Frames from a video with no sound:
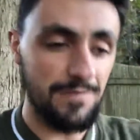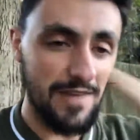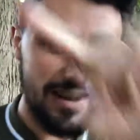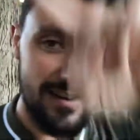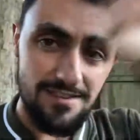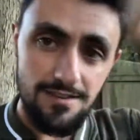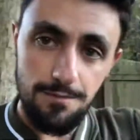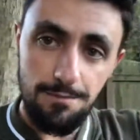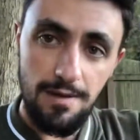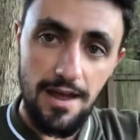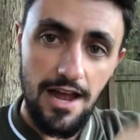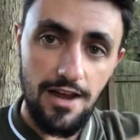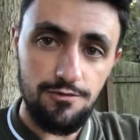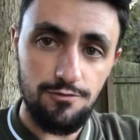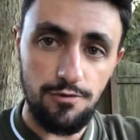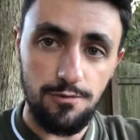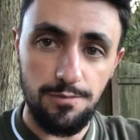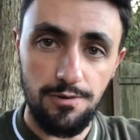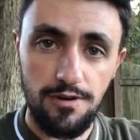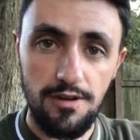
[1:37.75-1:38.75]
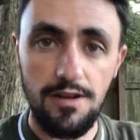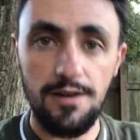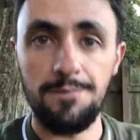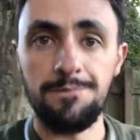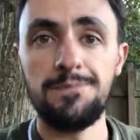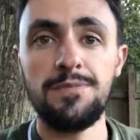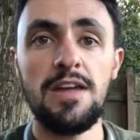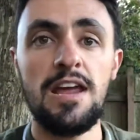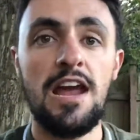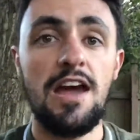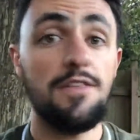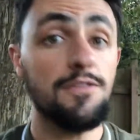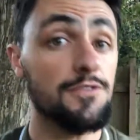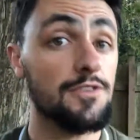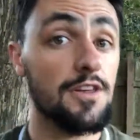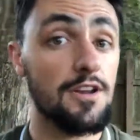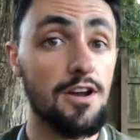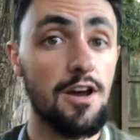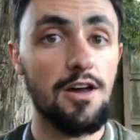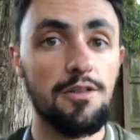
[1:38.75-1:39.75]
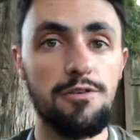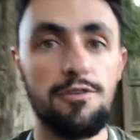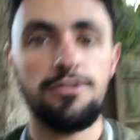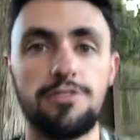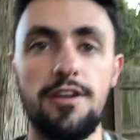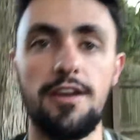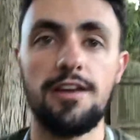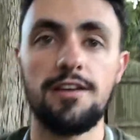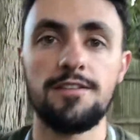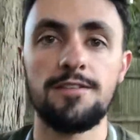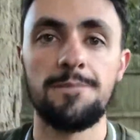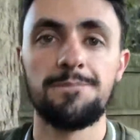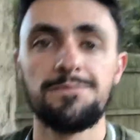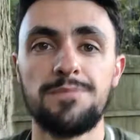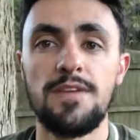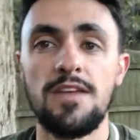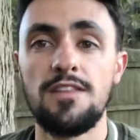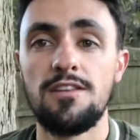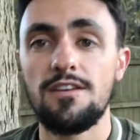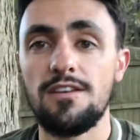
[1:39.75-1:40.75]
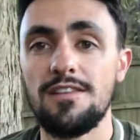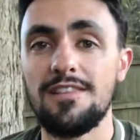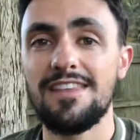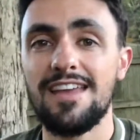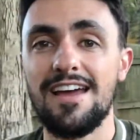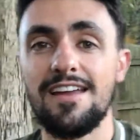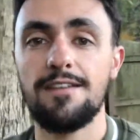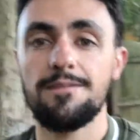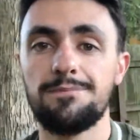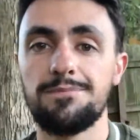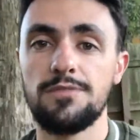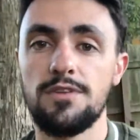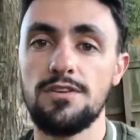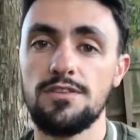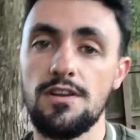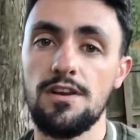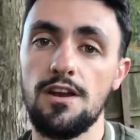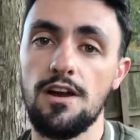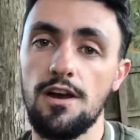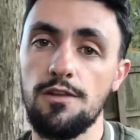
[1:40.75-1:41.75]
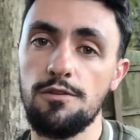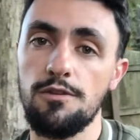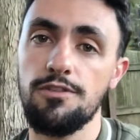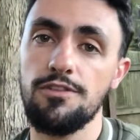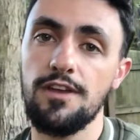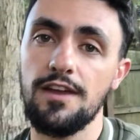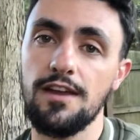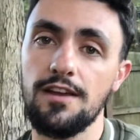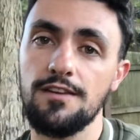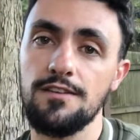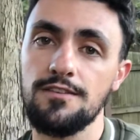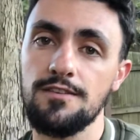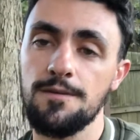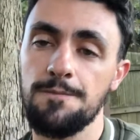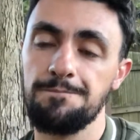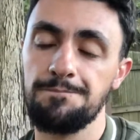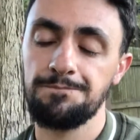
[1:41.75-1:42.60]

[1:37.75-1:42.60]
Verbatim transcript: That's the box we're put in. And there's a lot of other things that, there's a lot of other things